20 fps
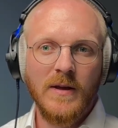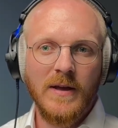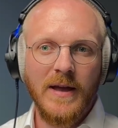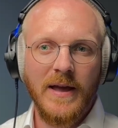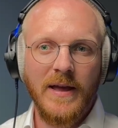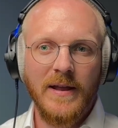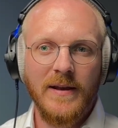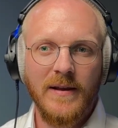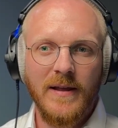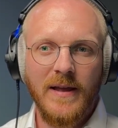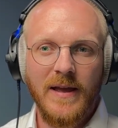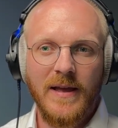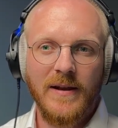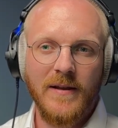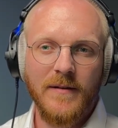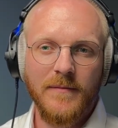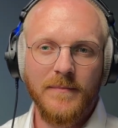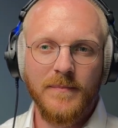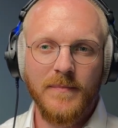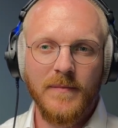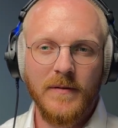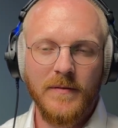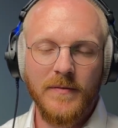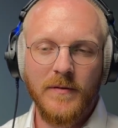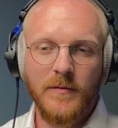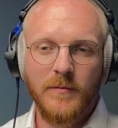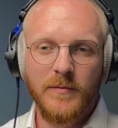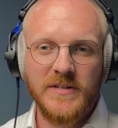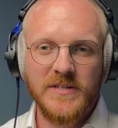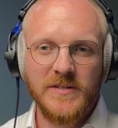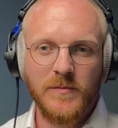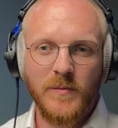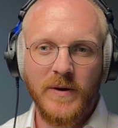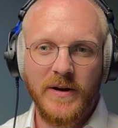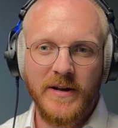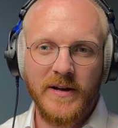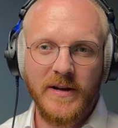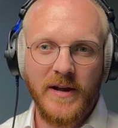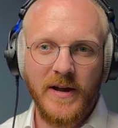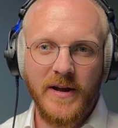And the reason
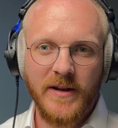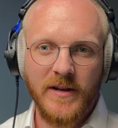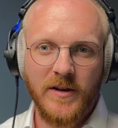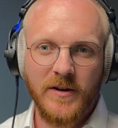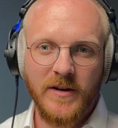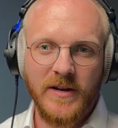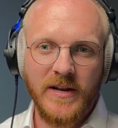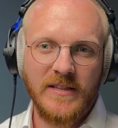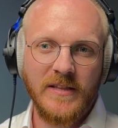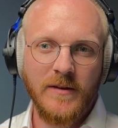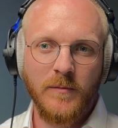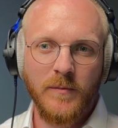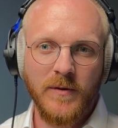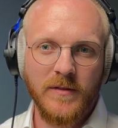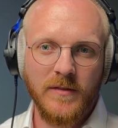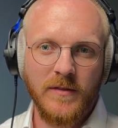why I kind of connected with